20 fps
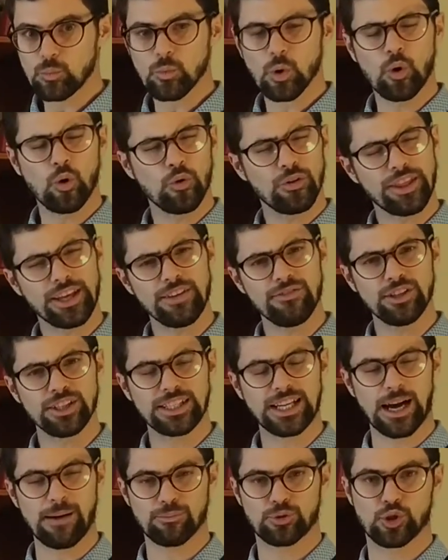or they even
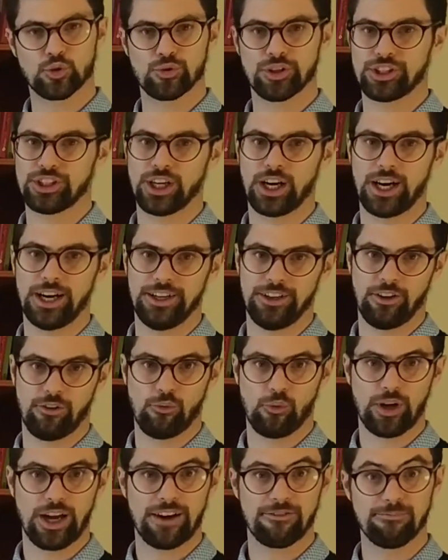come to retire.
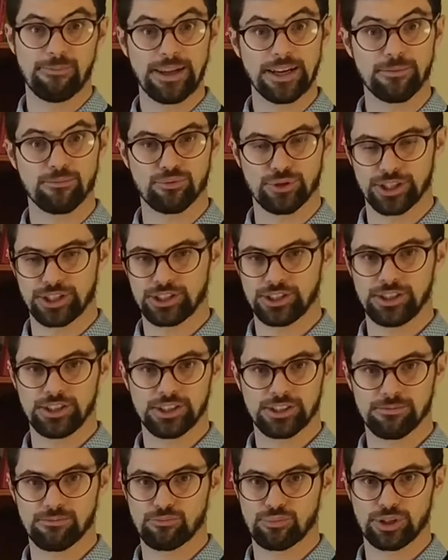We have many
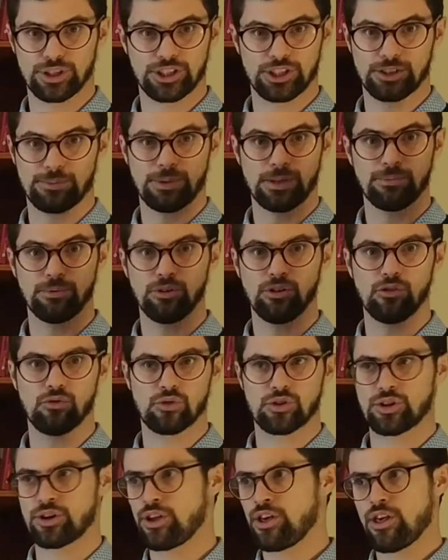British people,
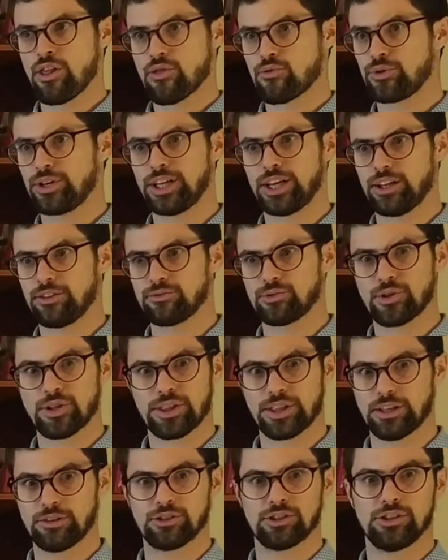over
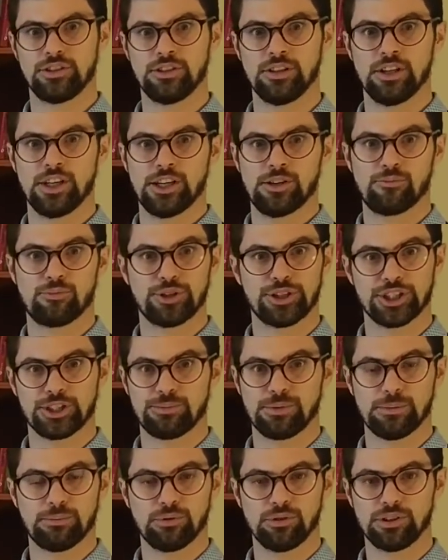300,000 British
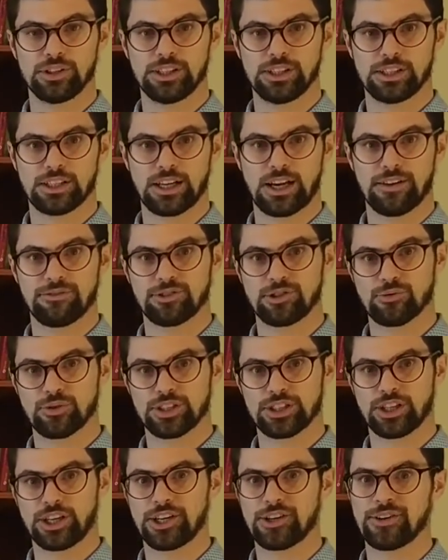people that after
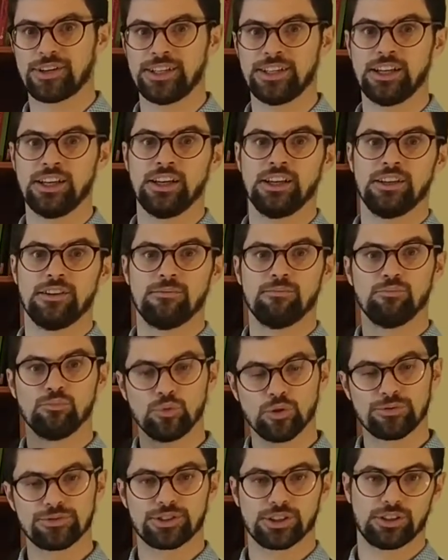retiring
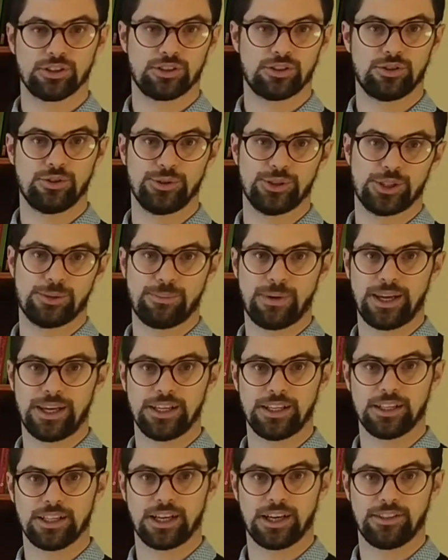moved to
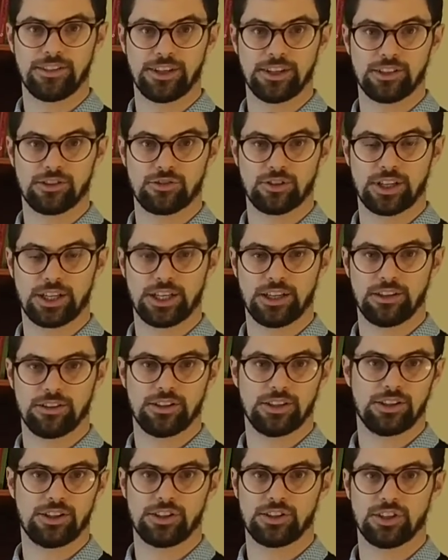Spain, and they
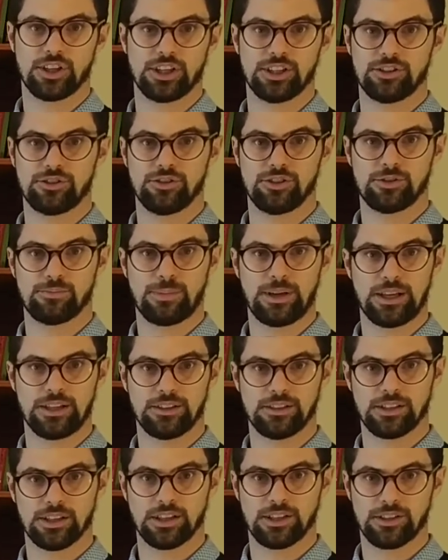decide to
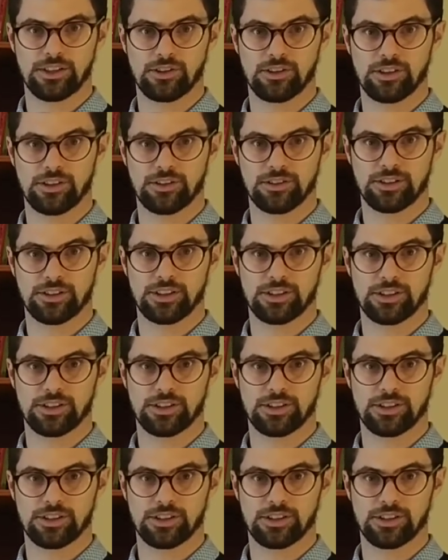spend their